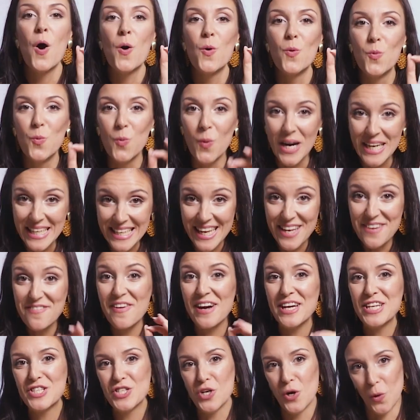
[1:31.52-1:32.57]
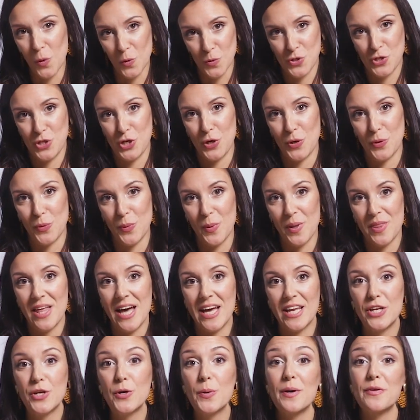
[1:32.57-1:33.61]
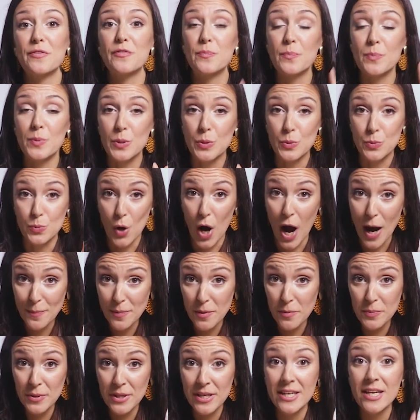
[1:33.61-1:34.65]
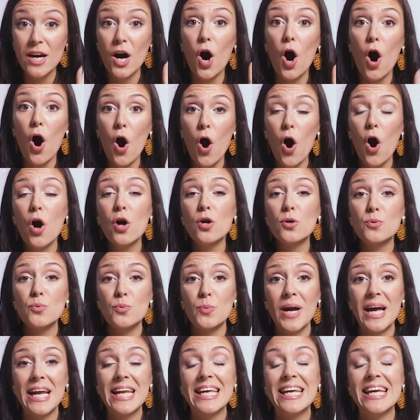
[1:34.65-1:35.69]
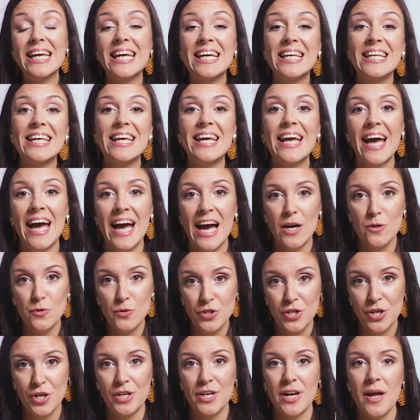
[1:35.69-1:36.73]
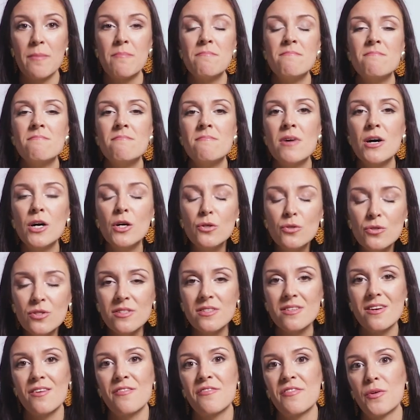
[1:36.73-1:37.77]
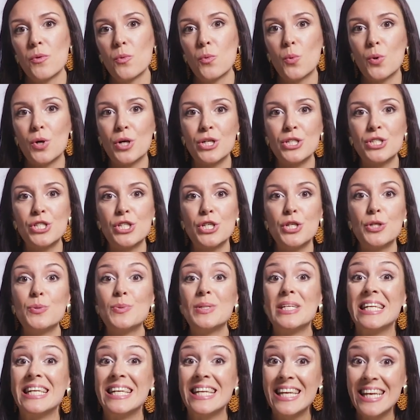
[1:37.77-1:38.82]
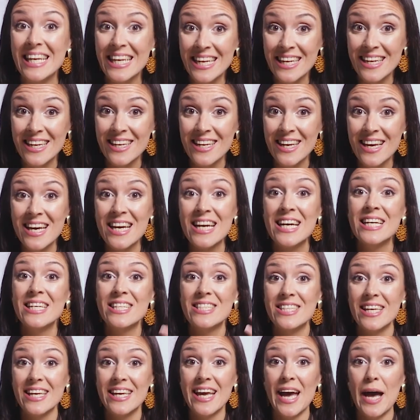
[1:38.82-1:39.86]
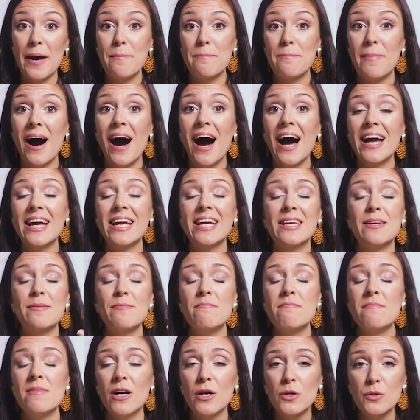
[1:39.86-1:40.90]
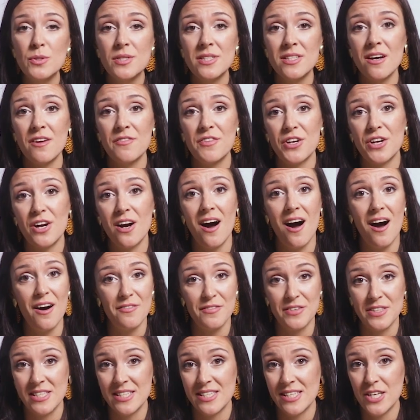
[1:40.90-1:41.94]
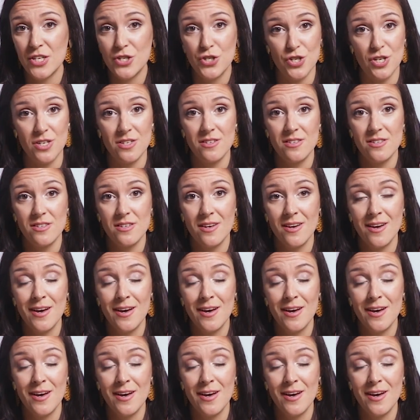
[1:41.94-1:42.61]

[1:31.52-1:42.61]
What if I told you that you have probably already encountered most of the words you need to get by in most of your conversations?